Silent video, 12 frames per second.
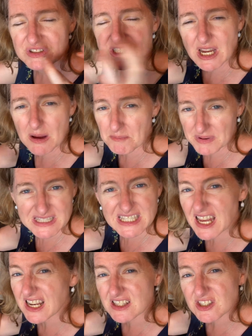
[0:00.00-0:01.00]
dump a
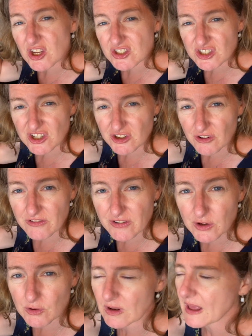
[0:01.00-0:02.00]
ton of salsa on your
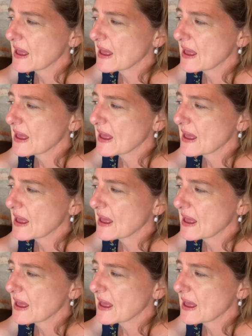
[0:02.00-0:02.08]
food.